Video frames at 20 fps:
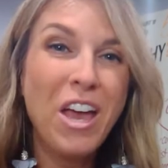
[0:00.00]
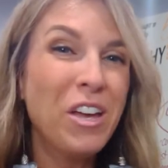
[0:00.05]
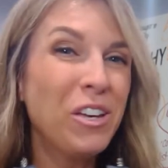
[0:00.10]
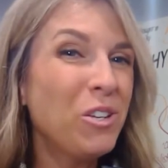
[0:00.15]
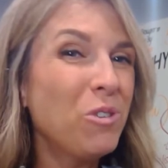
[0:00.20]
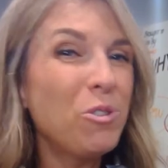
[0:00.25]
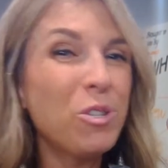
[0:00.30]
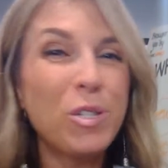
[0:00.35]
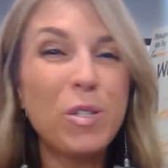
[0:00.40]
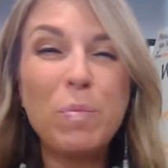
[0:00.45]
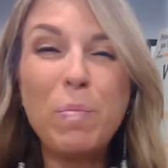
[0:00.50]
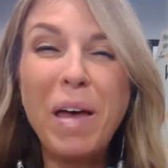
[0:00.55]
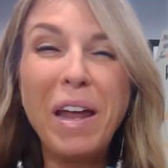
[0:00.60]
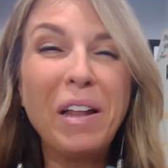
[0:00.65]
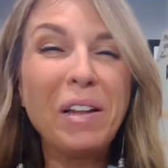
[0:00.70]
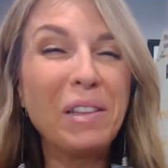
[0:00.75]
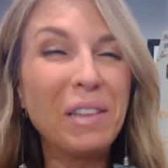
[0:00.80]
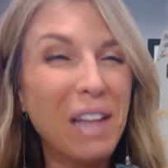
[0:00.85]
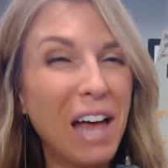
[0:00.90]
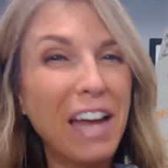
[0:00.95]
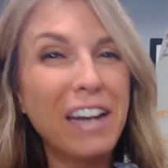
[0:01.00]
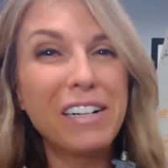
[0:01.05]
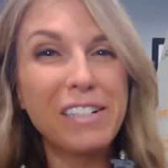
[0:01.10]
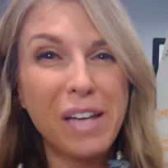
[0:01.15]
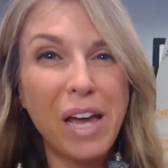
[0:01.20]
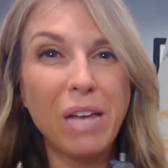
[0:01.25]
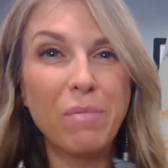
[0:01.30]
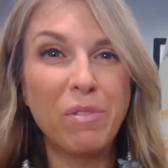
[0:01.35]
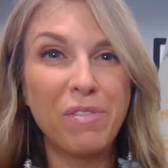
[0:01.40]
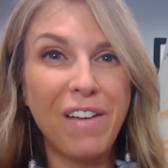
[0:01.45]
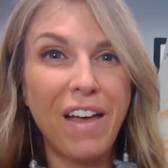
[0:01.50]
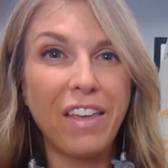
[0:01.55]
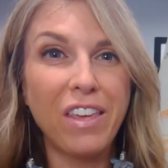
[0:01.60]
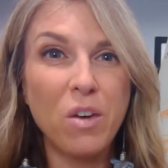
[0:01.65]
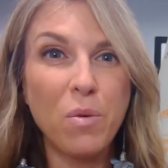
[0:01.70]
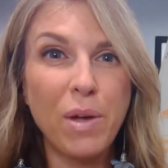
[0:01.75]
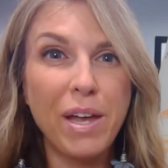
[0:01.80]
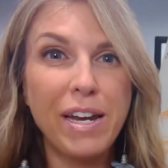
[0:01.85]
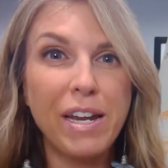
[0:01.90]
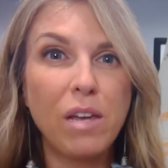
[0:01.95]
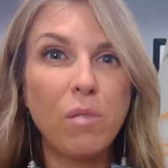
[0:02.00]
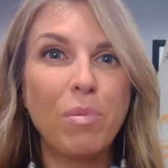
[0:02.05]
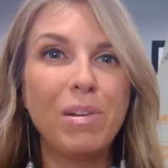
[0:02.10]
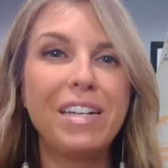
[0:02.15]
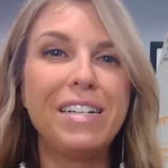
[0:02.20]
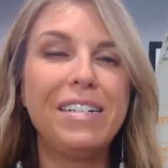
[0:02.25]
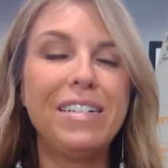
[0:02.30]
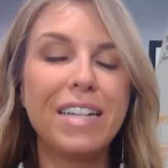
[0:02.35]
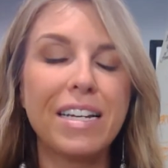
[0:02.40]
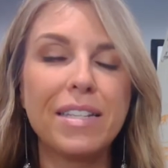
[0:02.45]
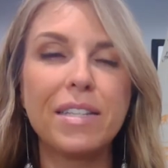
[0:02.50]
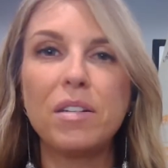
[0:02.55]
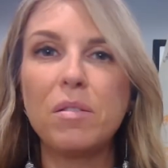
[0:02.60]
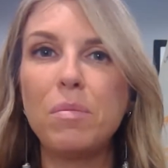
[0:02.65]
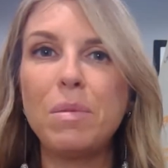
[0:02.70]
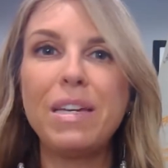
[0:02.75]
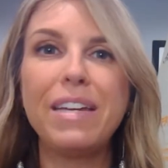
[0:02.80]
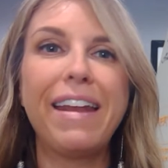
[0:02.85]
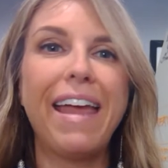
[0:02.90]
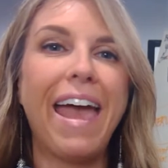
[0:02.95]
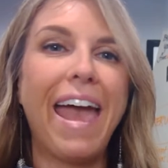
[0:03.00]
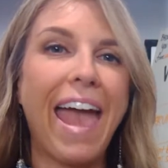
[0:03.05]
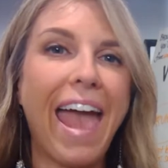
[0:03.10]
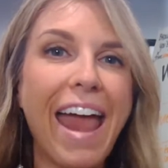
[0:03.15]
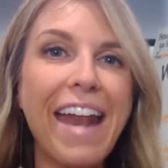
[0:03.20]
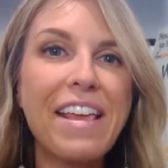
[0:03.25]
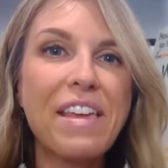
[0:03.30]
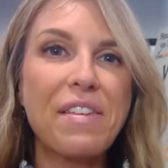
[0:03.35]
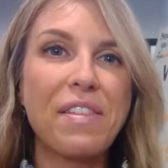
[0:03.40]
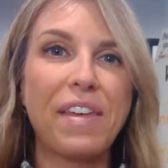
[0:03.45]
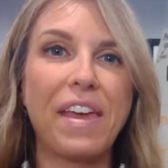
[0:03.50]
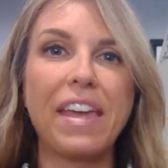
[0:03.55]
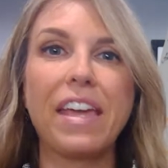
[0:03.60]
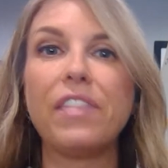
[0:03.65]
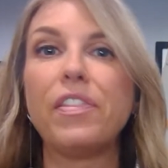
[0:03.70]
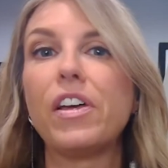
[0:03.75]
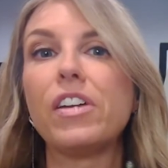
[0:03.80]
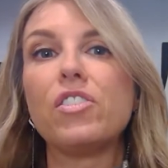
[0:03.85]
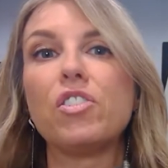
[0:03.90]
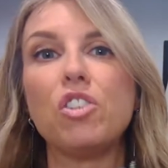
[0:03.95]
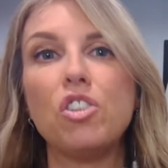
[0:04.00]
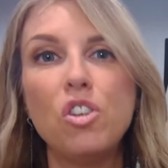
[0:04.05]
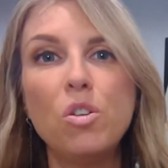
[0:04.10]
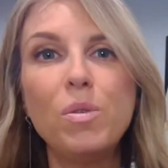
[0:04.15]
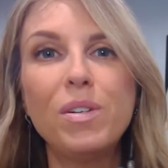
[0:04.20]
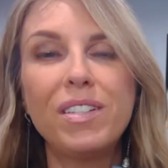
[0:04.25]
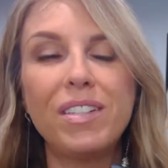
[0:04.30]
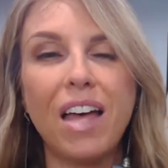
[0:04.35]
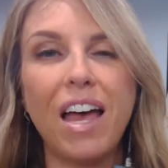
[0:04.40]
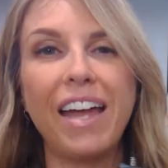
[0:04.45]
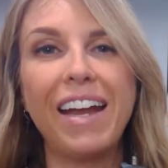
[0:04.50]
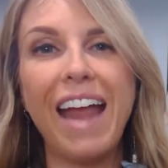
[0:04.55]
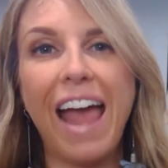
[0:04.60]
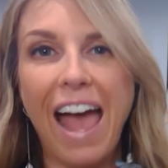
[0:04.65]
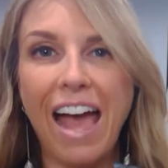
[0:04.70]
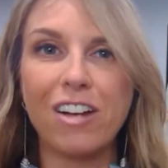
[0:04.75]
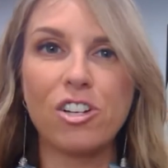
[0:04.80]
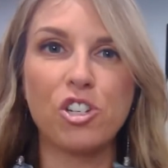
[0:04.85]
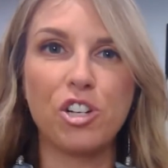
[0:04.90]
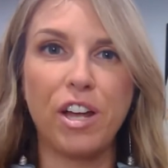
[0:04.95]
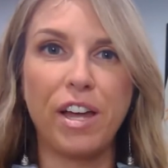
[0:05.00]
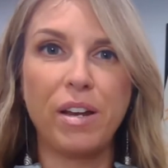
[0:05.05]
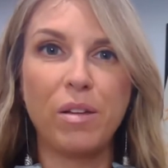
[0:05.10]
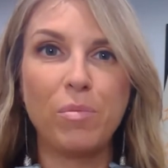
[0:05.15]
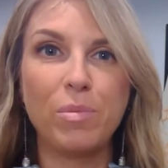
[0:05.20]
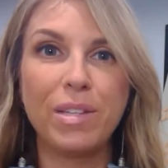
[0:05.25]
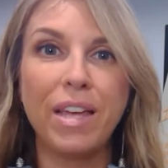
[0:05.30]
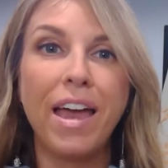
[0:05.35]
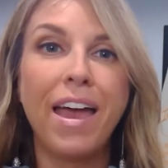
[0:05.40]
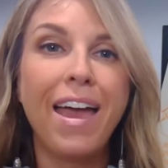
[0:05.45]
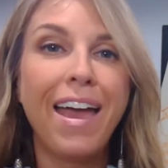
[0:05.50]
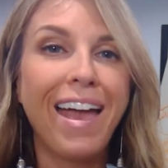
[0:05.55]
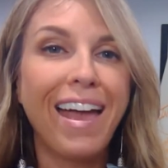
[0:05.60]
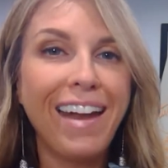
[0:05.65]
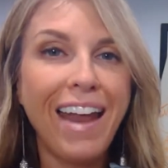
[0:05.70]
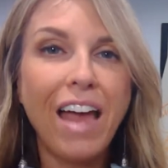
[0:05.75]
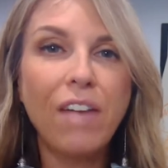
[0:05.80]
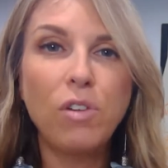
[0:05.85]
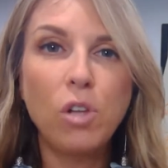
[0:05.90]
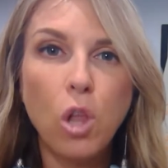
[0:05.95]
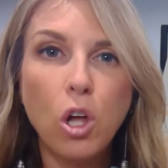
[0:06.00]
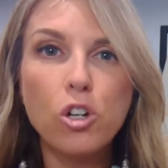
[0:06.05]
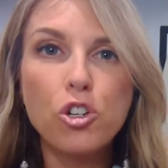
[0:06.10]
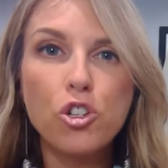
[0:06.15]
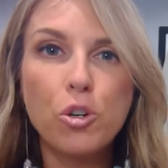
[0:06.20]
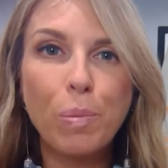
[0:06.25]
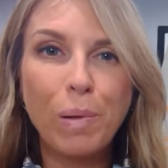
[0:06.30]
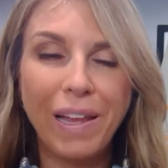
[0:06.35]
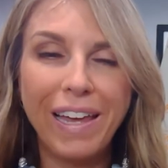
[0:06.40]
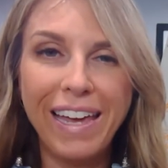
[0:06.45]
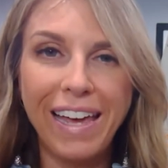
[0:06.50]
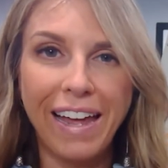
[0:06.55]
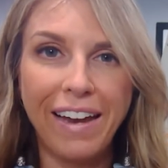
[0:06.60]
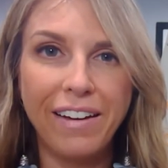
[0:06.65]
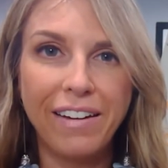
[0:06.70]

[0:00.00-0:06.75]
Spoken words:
You just spent a lot of time evaluating, but it doesn't mean anything unless you assign action items and have a larger plan.